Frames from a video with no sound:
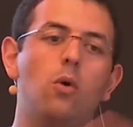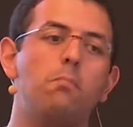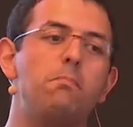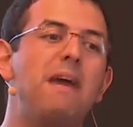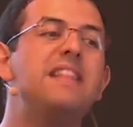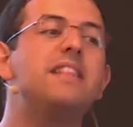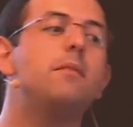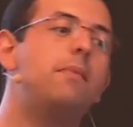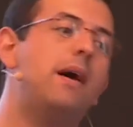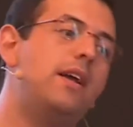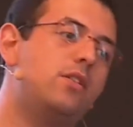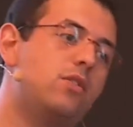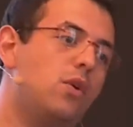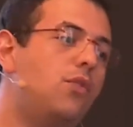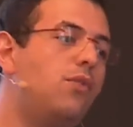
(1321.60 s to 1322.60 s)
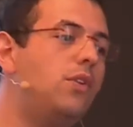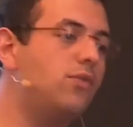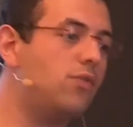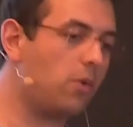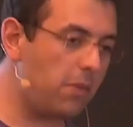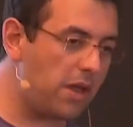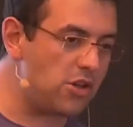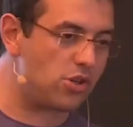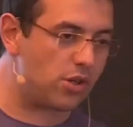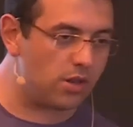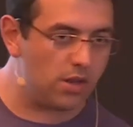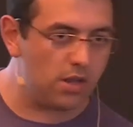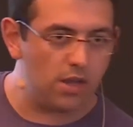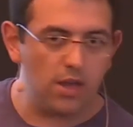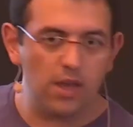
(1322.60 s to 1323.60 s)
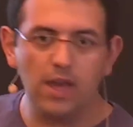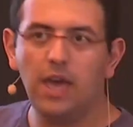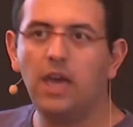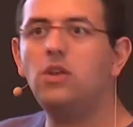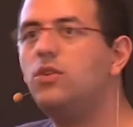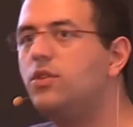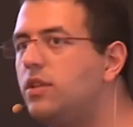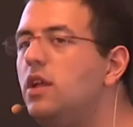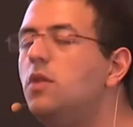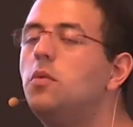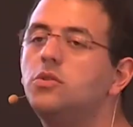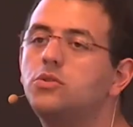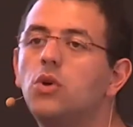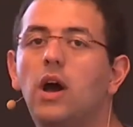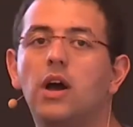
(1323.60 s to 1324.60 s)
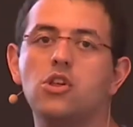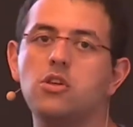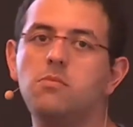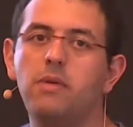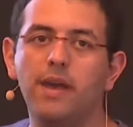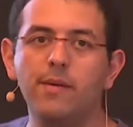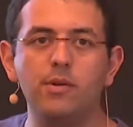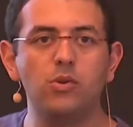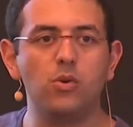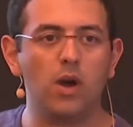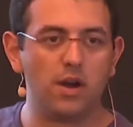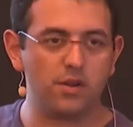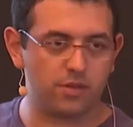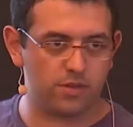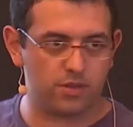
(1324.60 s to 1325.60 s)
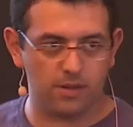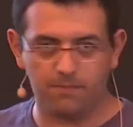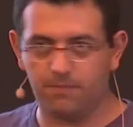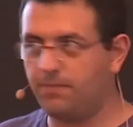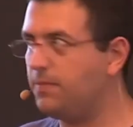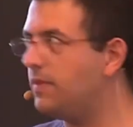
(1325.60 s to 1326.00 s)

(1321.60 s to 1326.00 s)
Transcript: or petabytes of information, and you still want to actually be able to access them.